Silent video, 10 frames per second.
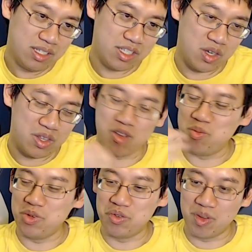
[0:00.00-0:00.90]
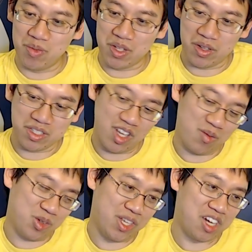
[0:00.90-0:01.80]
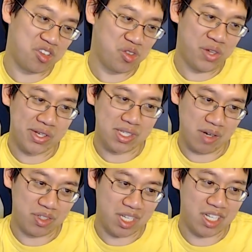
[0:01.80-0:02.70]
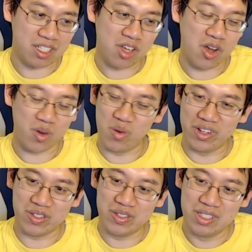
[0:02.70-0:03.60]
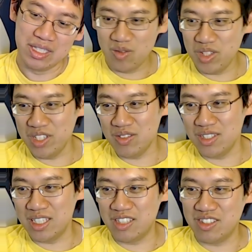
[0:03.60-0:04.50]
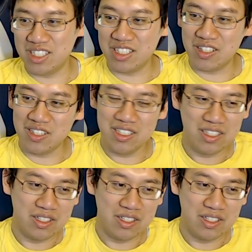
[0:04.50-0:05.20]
So that would be with something like double naturalize after King Togwaggle. Really, really interesting card.